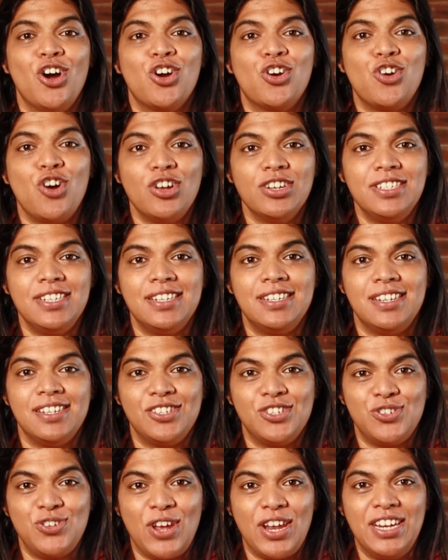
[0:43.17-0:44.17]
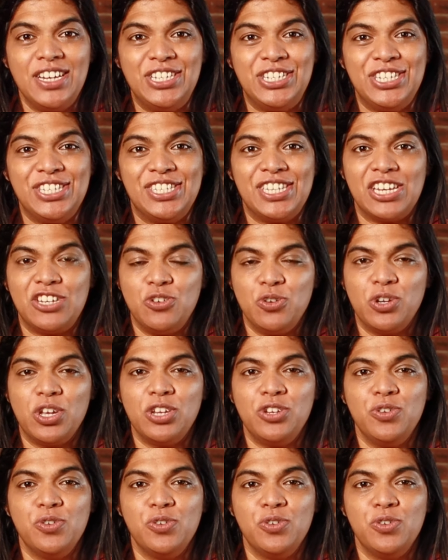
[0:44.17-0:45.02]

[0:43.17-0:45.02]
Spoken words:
content, and strategies that you can